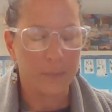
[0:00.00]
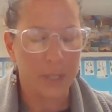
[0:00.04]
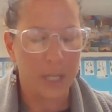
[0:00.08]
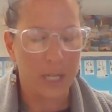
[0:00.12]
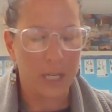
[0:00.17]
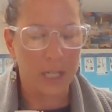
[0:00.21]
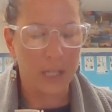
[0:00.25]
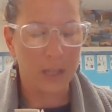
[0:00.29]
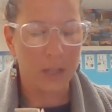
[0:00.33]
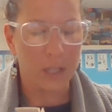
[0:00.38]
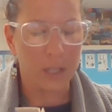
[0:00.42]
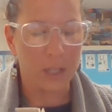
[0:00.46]

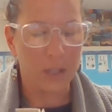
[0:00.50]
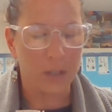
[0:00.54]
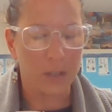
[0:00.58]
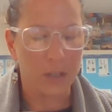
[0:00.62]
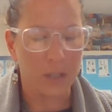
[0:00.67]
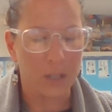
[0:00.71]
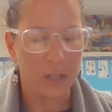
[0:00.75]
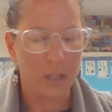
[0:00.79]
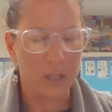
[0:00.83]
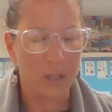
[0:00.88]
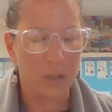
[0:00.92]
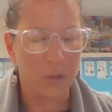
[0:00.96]
anything
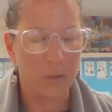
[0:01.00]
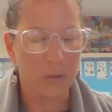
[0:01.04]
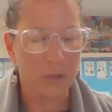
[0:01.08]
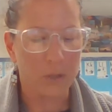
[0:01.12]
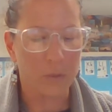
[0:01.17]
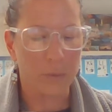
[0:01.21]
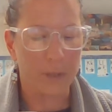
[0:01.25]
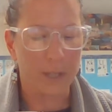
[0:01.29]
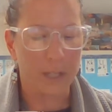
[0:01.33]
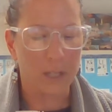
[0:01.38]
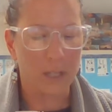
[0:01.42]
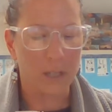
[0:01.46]
good, no
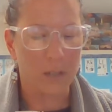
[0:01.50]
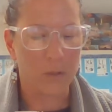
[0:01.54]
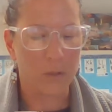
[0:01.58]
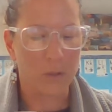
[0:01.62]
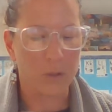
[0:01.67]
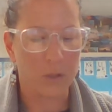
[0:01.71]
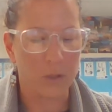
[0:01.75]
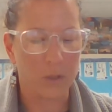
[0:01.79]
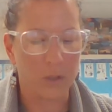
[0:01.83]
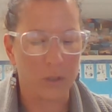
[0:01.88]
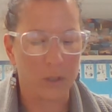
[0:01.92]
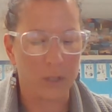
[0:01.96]
sweet, no
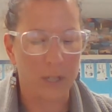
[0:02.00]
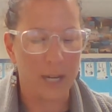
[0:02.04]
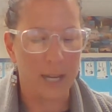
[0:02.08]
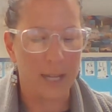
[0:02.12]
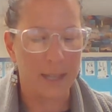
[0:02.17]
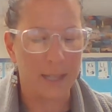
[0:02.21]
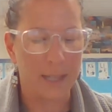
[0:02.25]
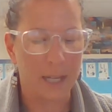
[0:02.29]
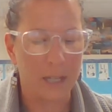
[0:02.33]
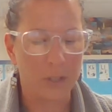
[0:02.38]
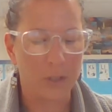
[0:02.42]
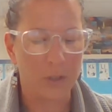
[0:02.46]
sugar,
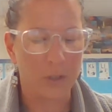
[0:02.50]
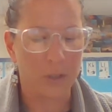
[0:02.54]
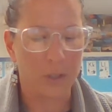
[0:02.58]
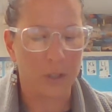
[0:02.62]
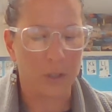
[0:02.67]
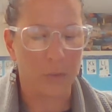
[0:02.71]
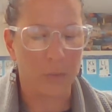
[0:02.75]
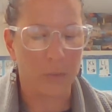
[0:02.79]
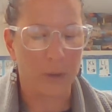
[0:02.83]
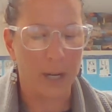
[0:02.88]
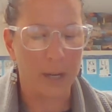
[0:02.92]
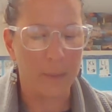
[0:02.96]
and that
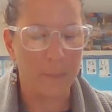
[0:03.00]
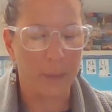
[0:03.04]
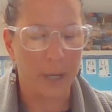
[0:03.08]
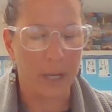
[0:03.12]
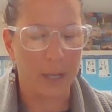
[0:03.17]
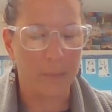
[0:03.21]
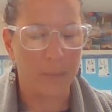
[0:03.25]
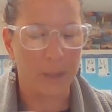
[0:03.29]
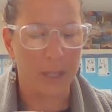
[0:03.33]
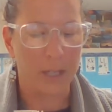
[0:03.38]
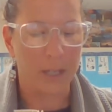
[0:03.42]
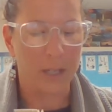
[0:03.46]
sugar right
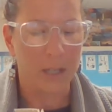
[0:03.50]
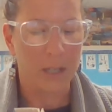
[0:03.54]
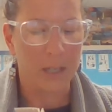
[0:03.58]
by me